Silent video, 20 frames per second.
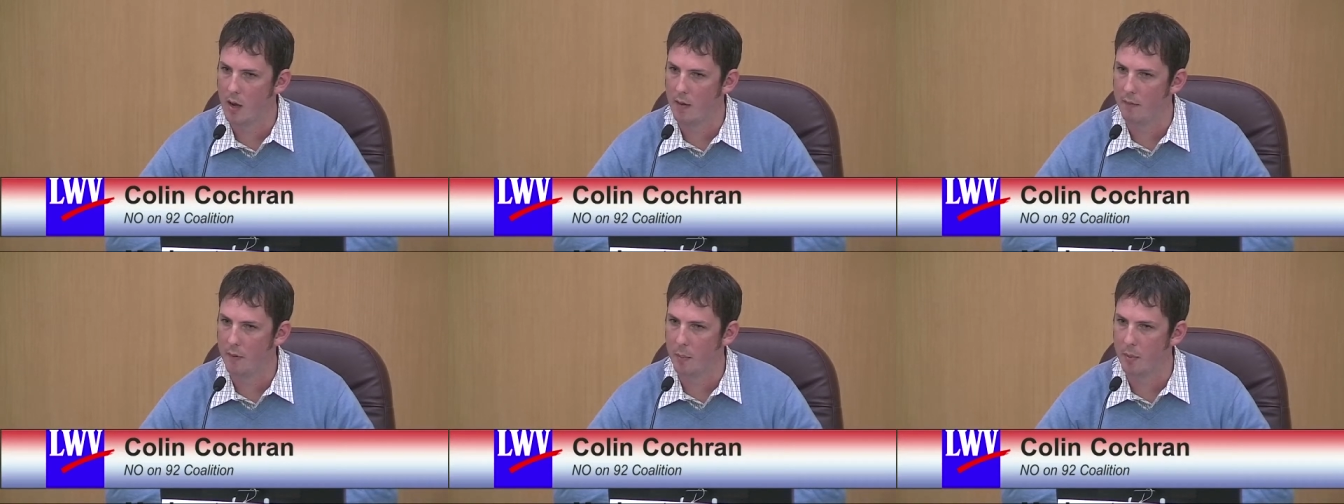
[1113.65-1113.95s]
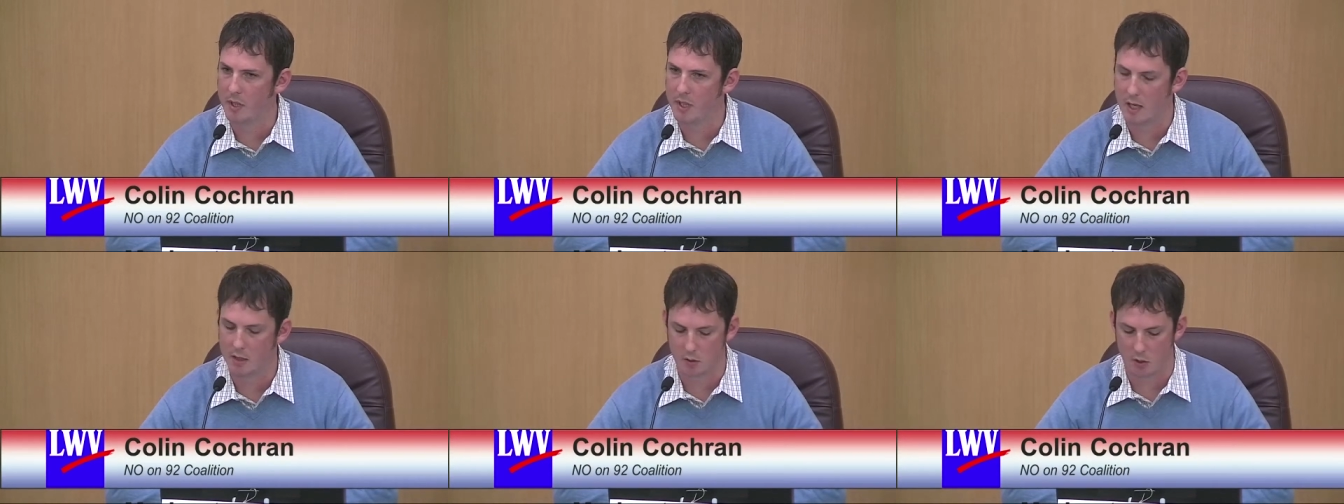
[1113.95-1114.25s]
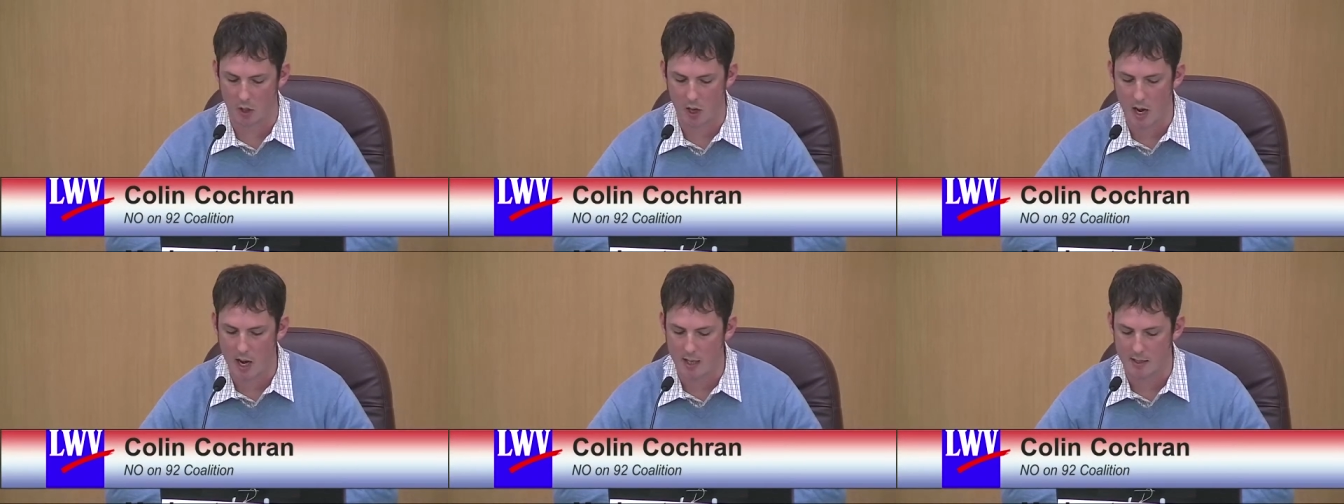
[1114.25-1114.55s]
of the
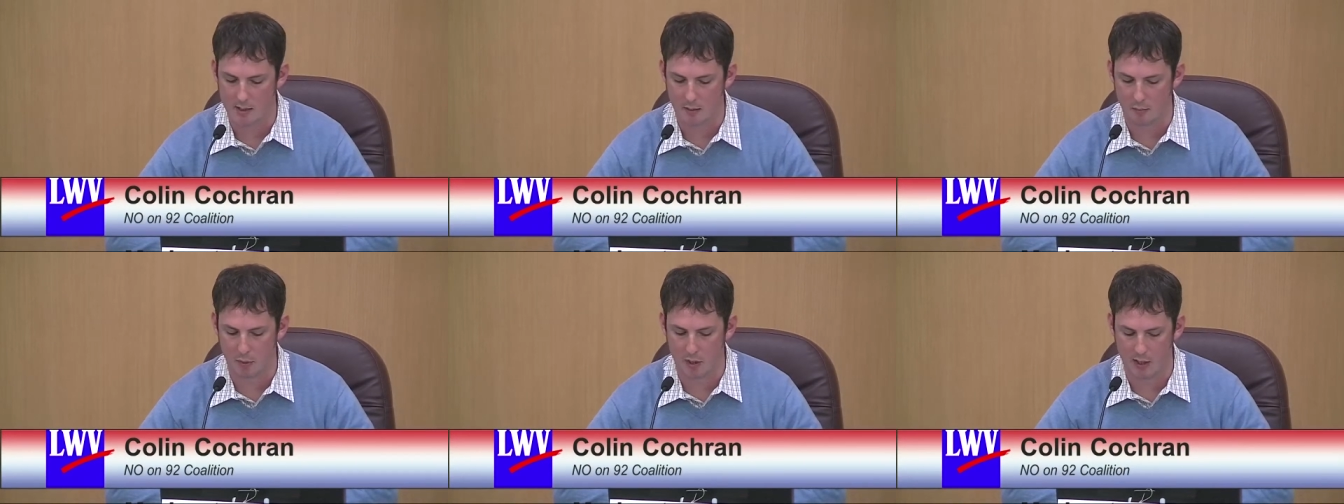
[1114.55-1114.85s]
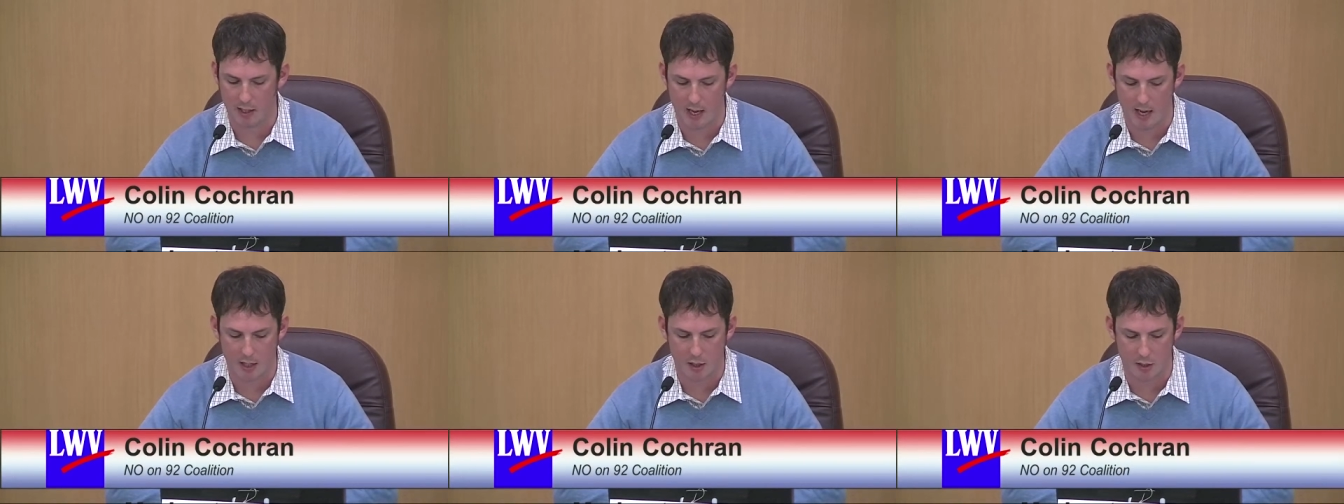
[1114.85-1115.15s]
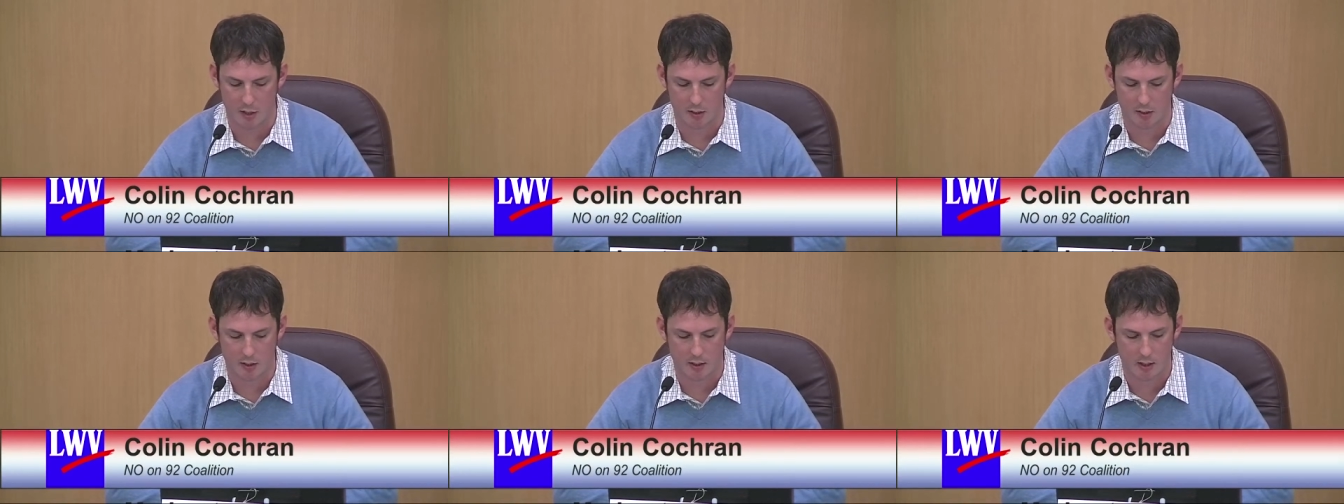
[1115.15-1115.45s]
potential cost
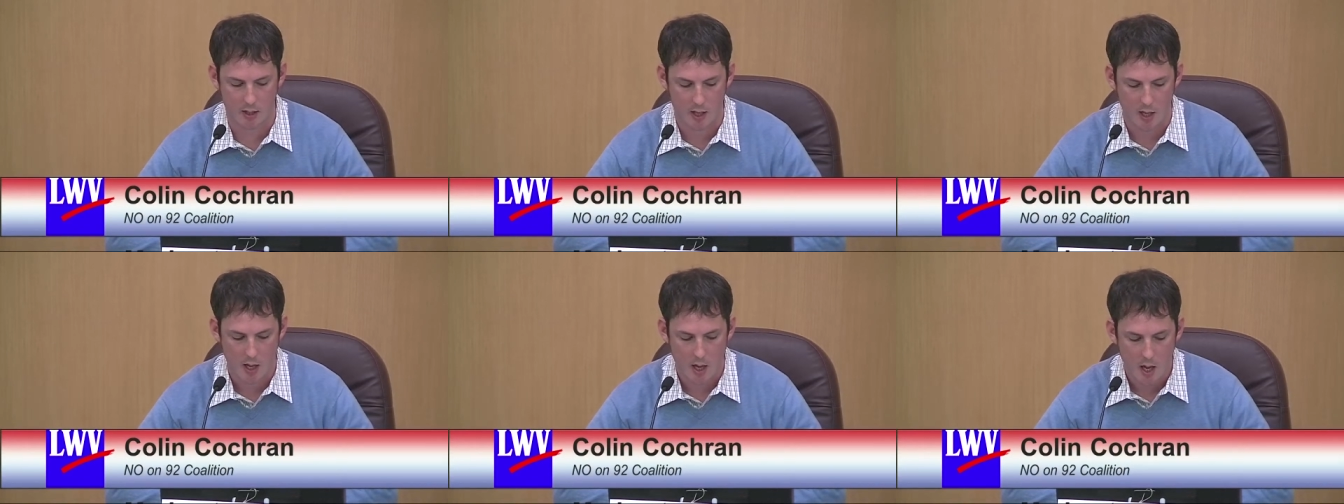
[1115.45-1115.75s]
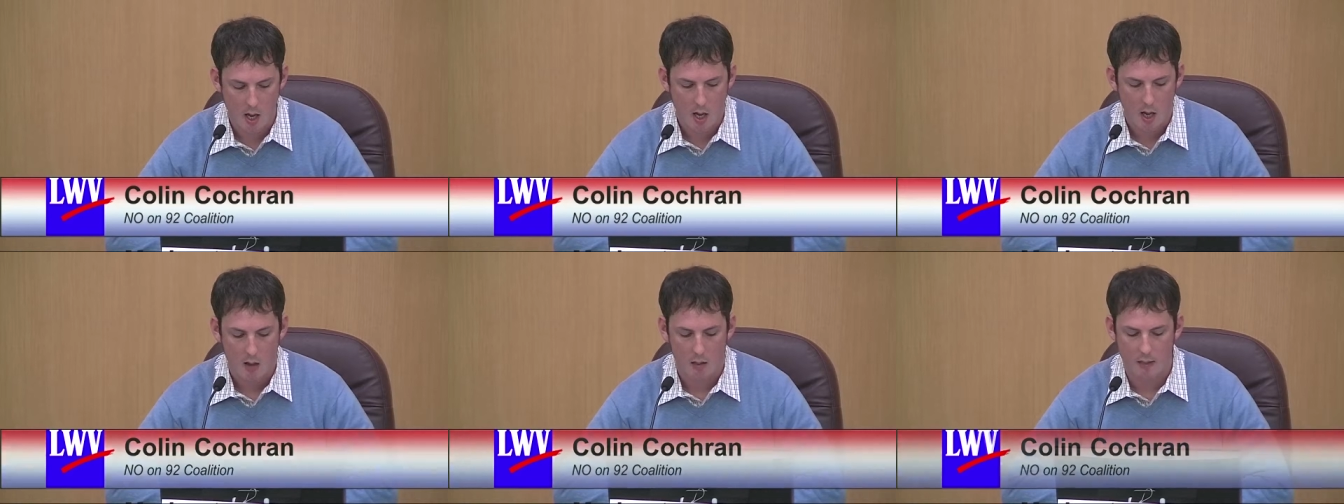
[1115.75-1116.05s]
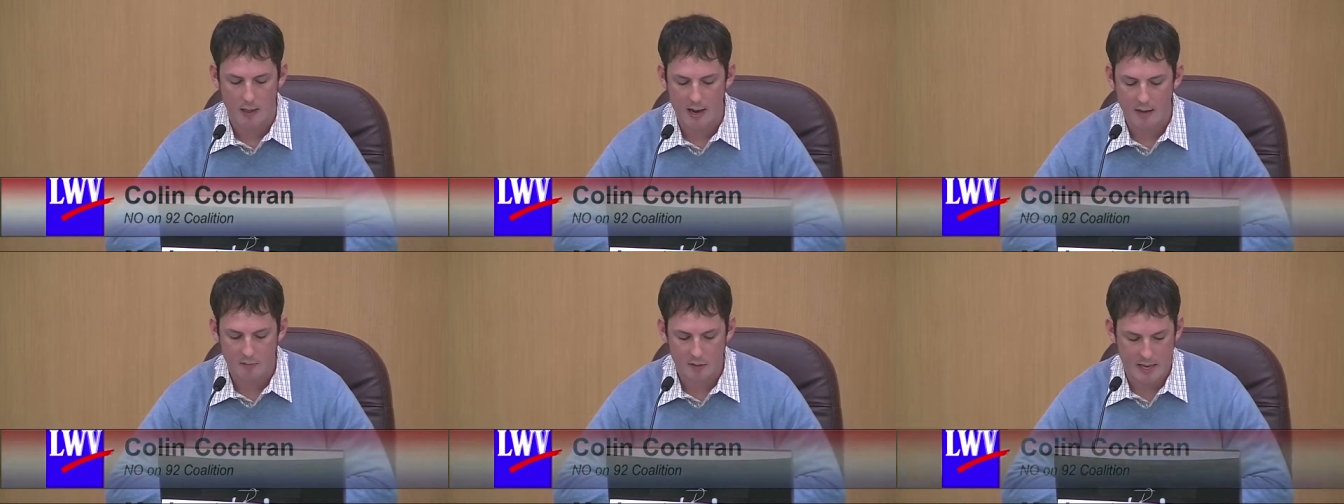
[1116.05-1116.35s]
implications?
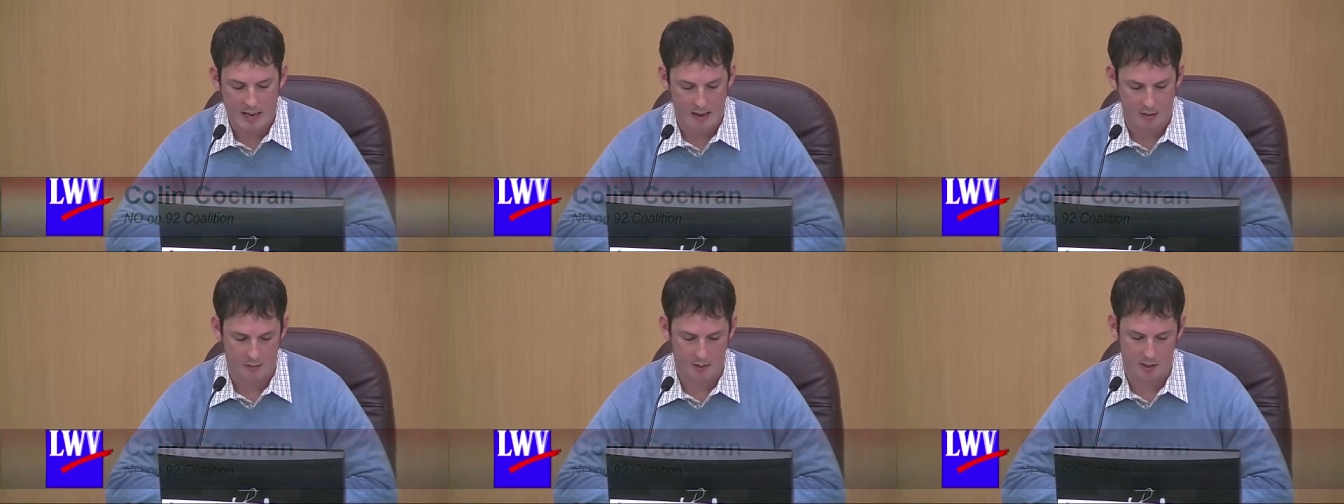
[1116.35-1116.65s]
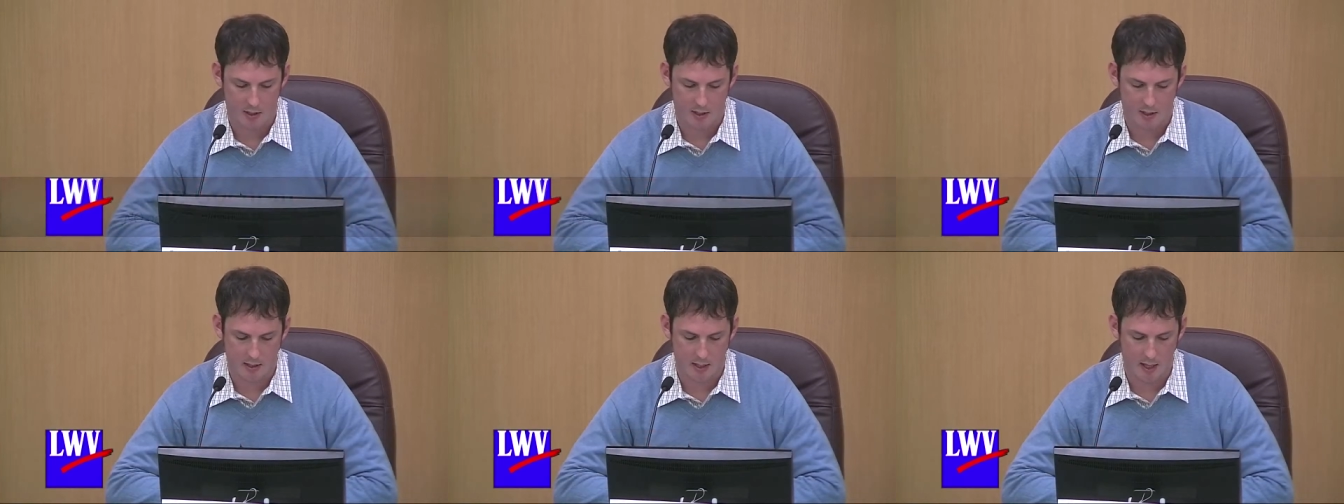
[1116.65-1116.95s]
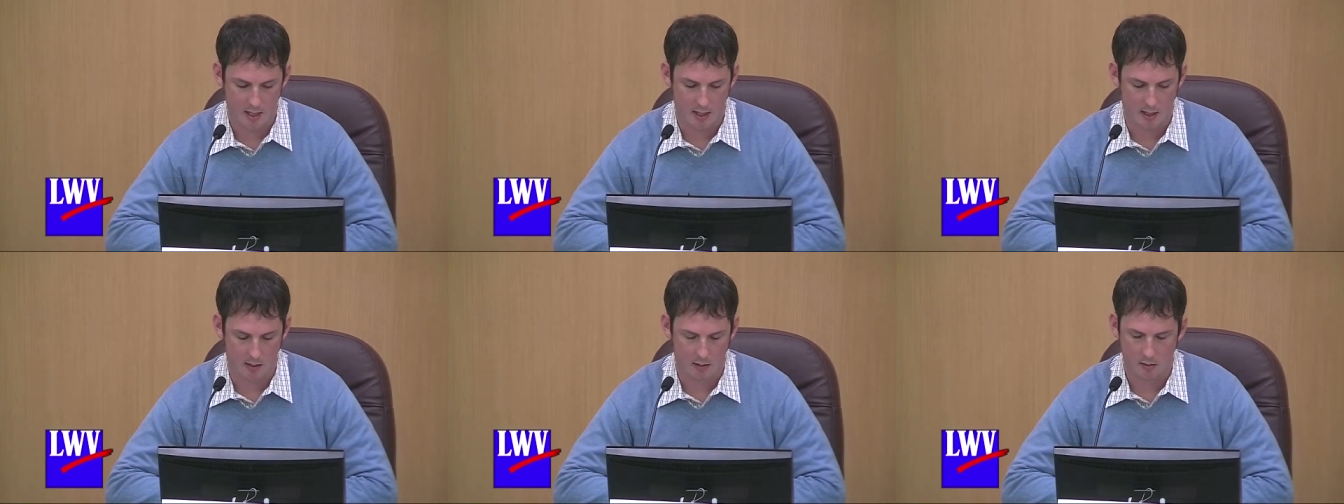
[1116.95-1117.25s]
They've touted a
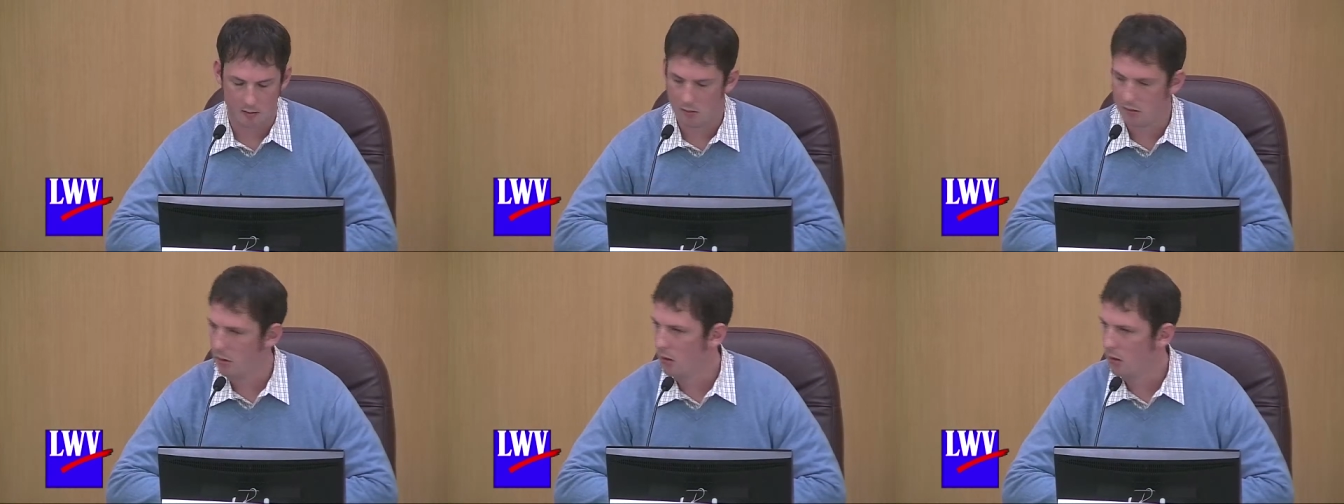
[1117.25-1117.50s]
study